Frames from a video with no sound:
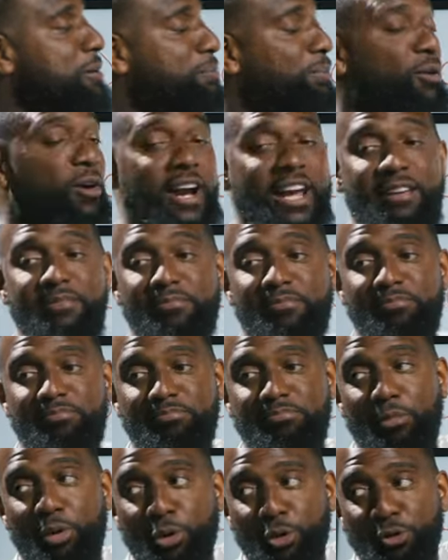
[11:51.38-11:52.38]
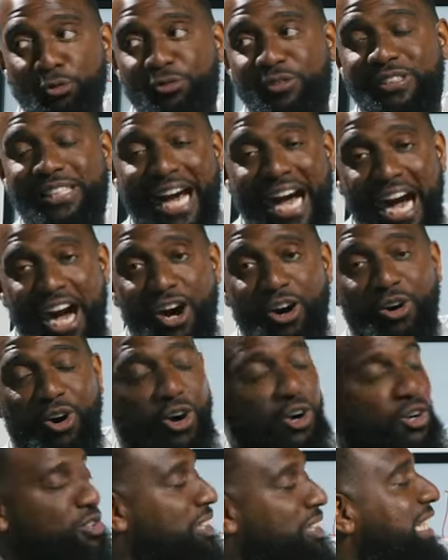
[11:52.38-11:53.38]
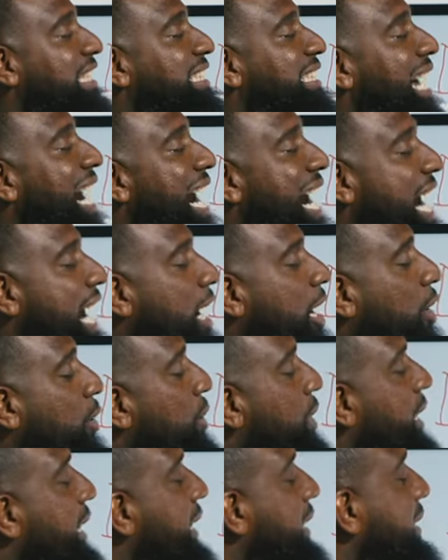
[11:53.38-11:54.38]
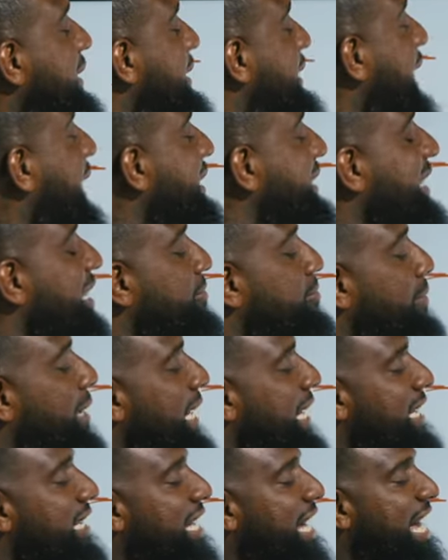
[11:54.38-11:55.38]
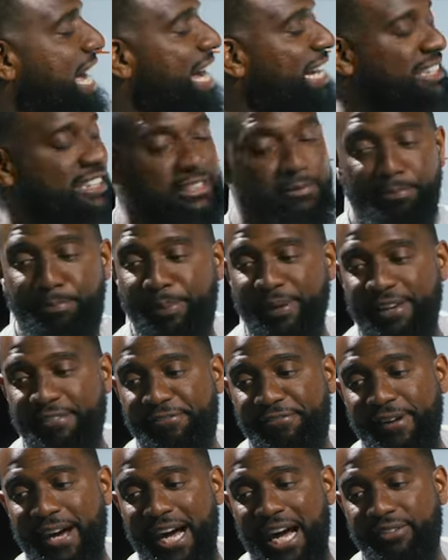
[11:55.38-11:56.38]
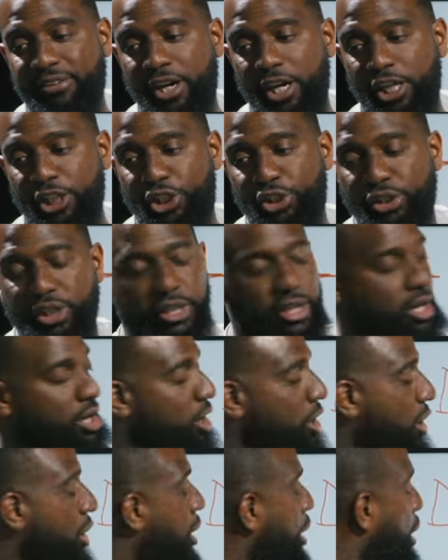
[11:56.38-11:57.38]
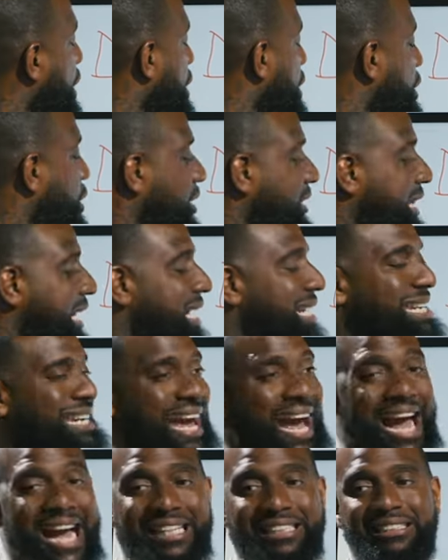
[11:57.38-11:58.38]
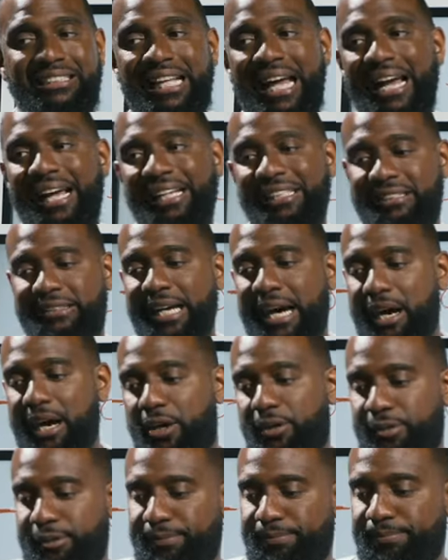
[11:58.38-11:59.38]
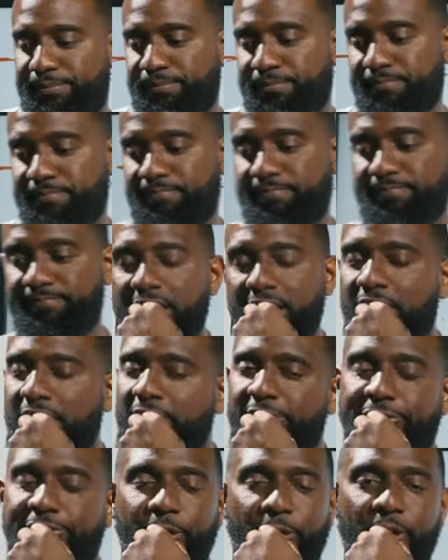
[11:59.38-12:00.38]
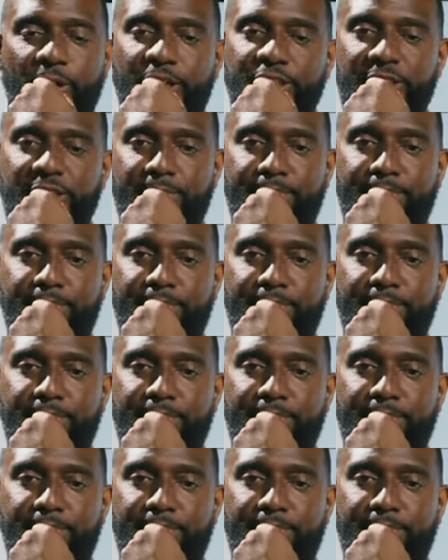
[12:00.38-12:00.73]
point move down on the Dow doesn't mean the S&P 500 or the NASDAQ is down. 400